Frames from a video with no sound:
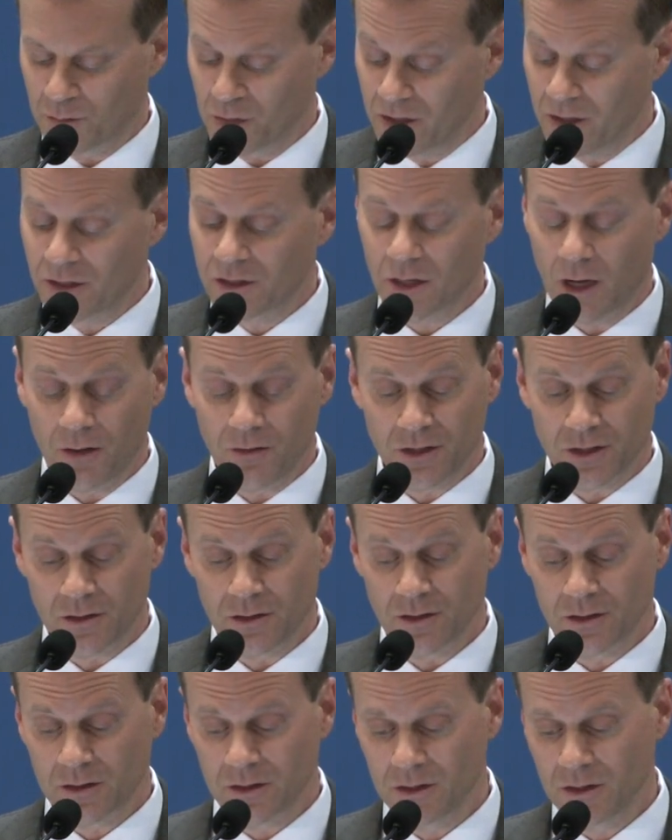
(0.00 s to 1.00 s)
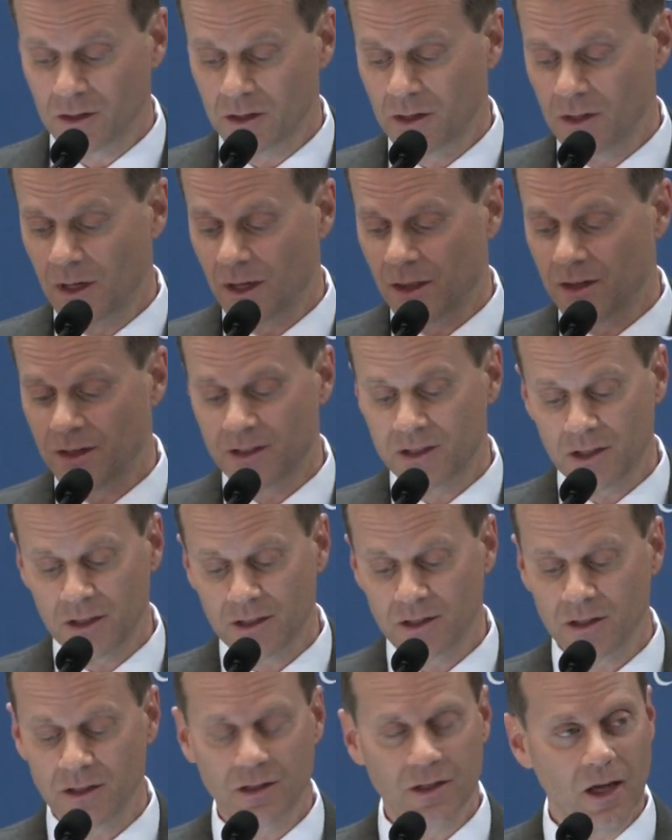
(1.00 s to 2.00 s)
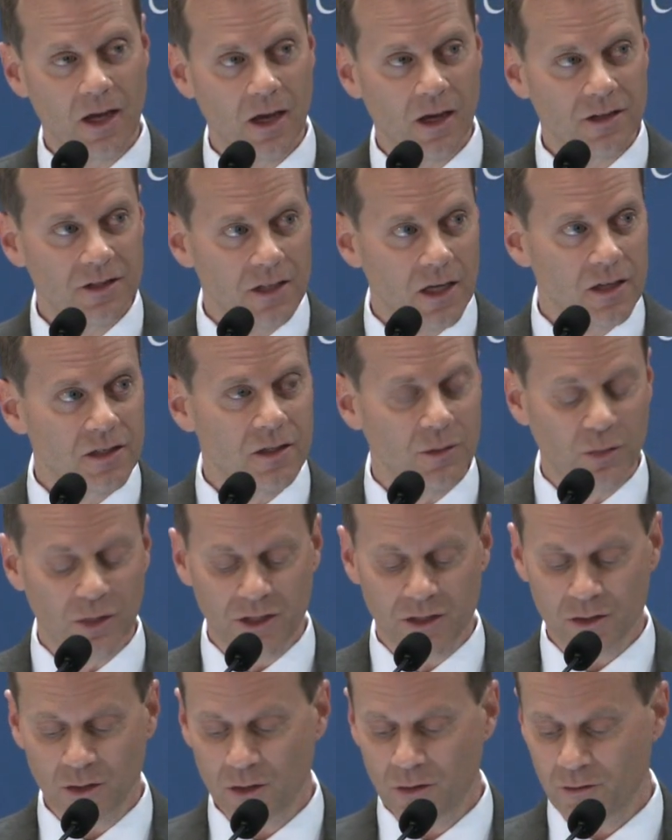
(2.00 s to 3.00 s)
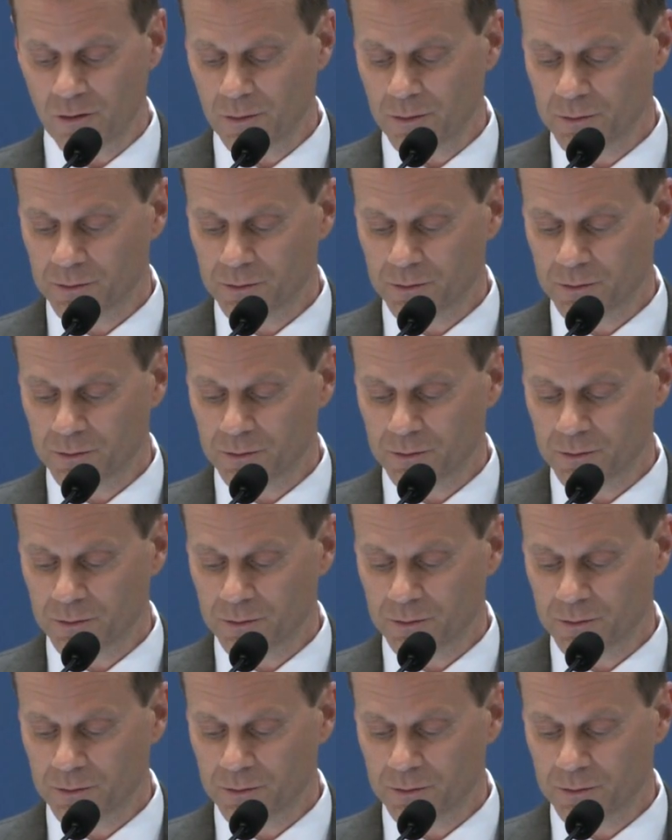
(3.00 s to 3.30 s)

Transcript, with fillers: police officers, and the citizens they ostensibly serve.